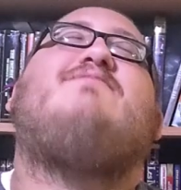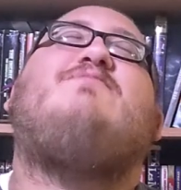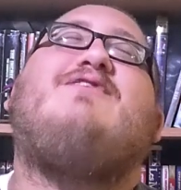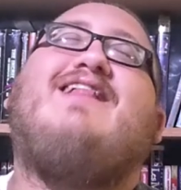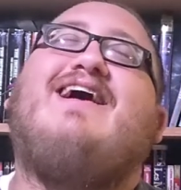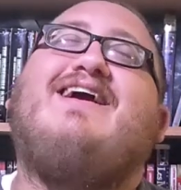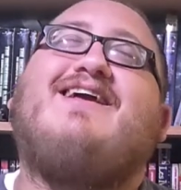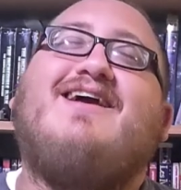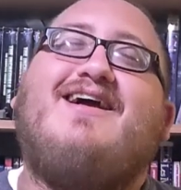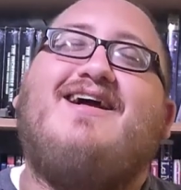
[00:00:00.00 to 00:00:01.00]
more
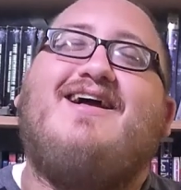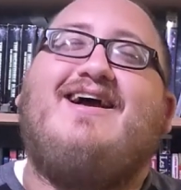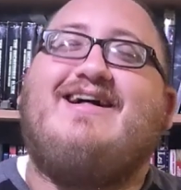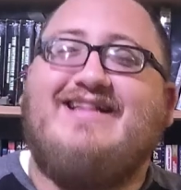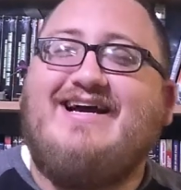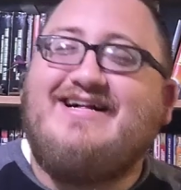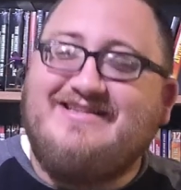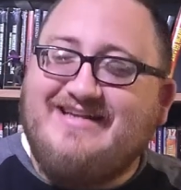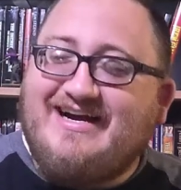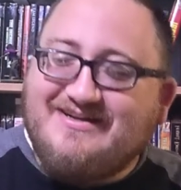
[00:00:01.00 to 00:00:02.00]
like,
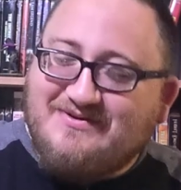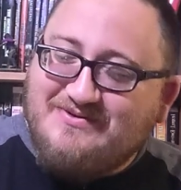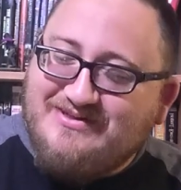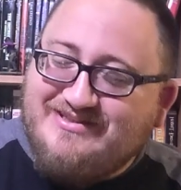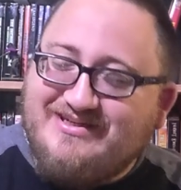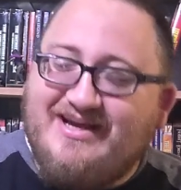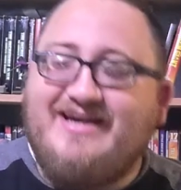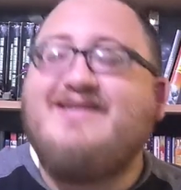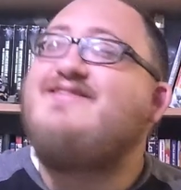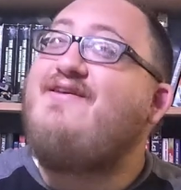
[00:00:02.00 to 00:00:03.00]
LL not cool,
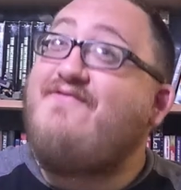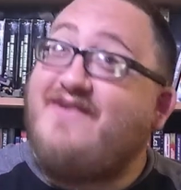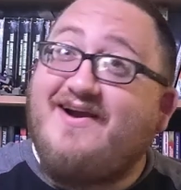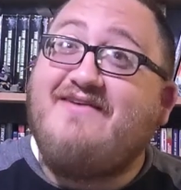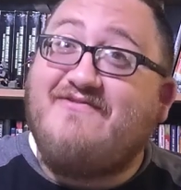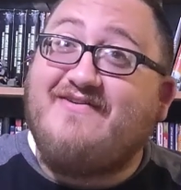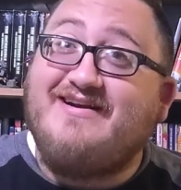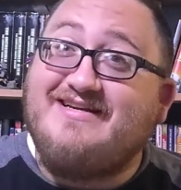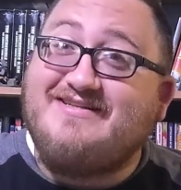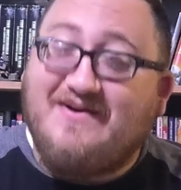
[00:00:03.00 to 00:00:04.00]
Jay. It's a very
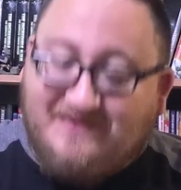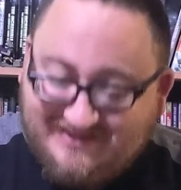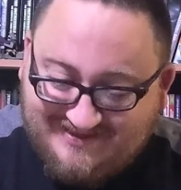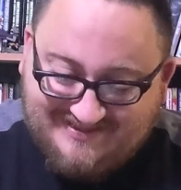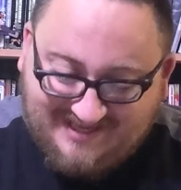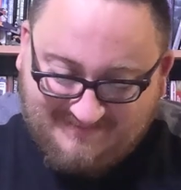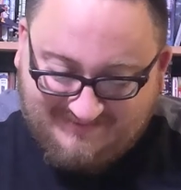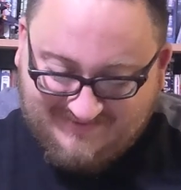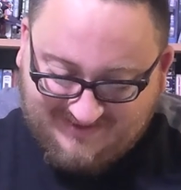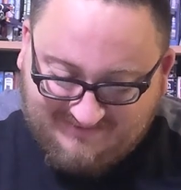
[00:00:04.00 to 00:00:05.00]
funny joke, because I'm a
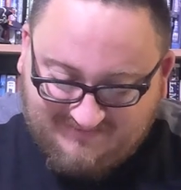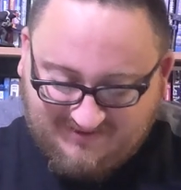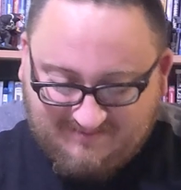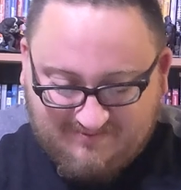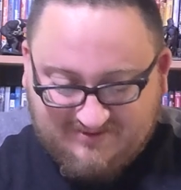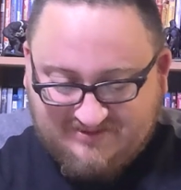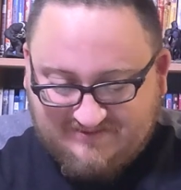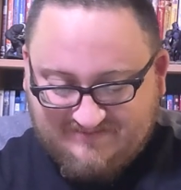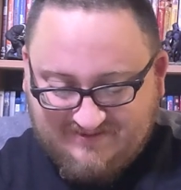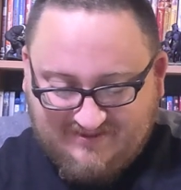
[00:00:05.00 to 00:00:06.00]
very funny
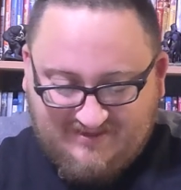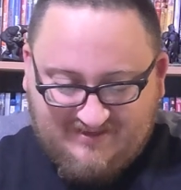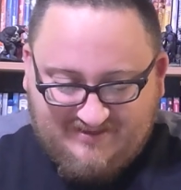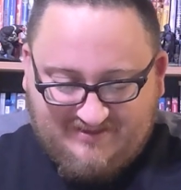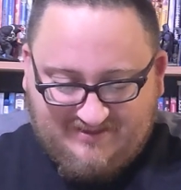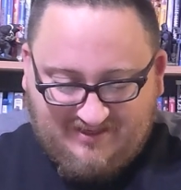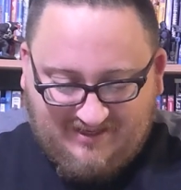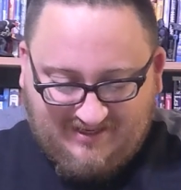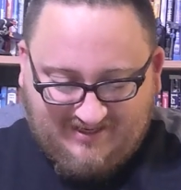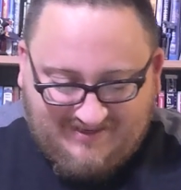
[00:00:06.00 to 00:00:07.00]
person.
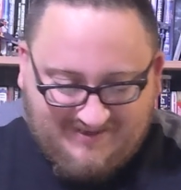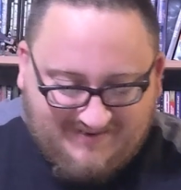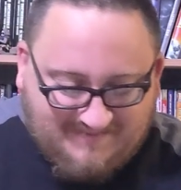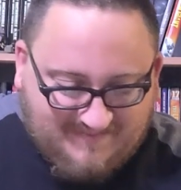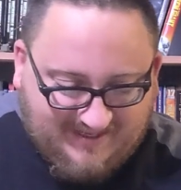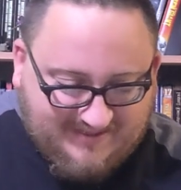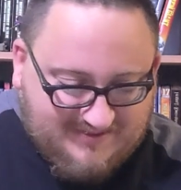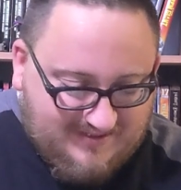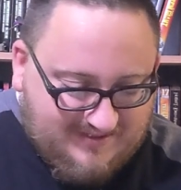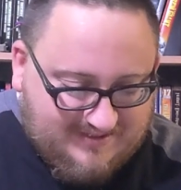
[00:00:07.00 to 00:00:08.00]
Oh my
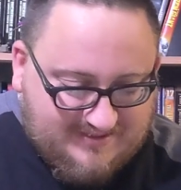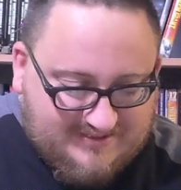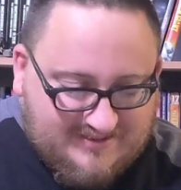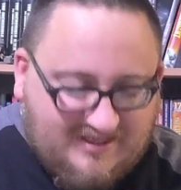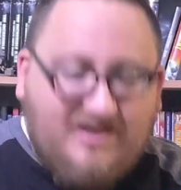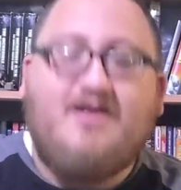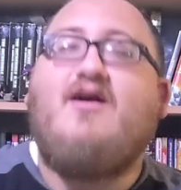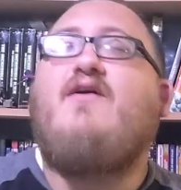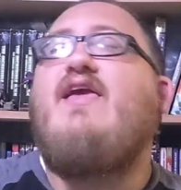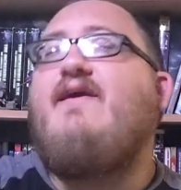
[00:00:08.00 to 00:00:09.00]
goodness.
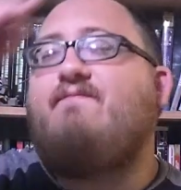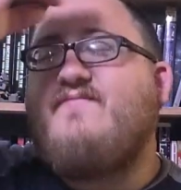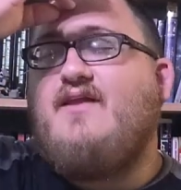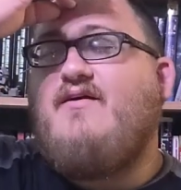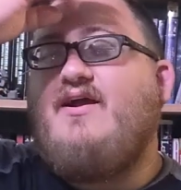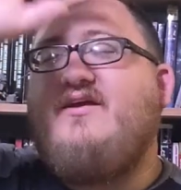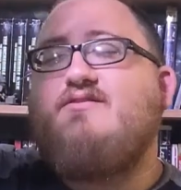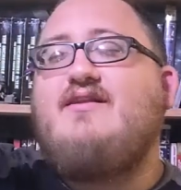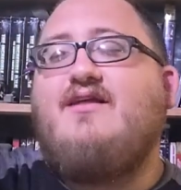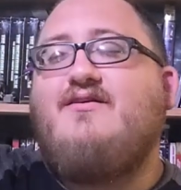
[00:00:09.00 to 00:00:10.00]
Okay, alright,
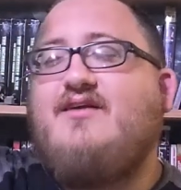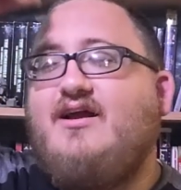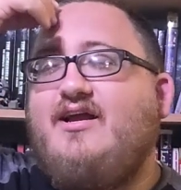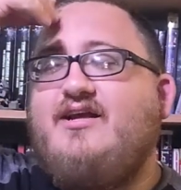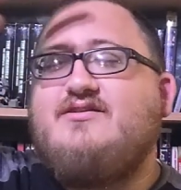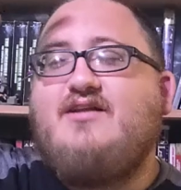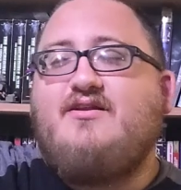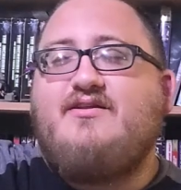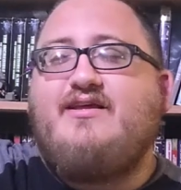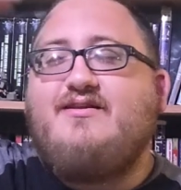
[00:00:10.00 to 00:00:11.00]
here's another
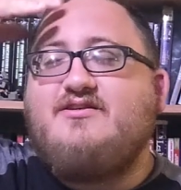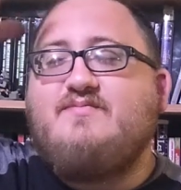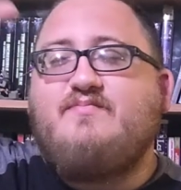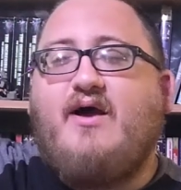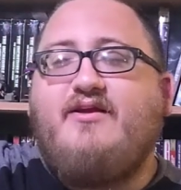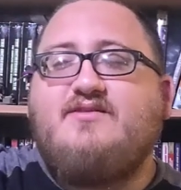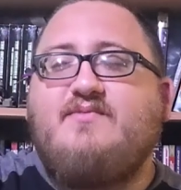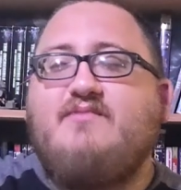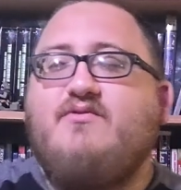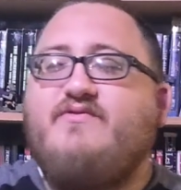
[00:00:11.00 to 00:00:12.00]
thing that just bothers
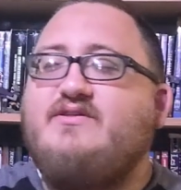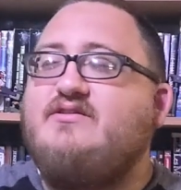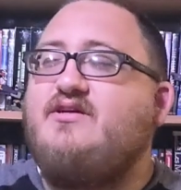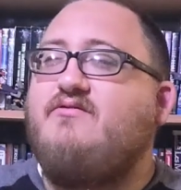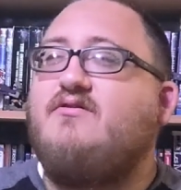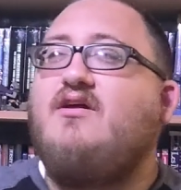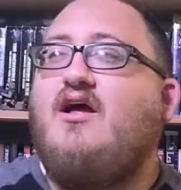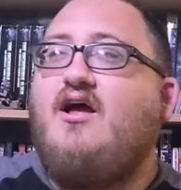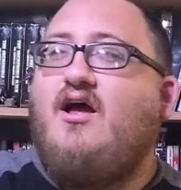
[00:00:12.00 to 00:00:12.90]
me in movies in general.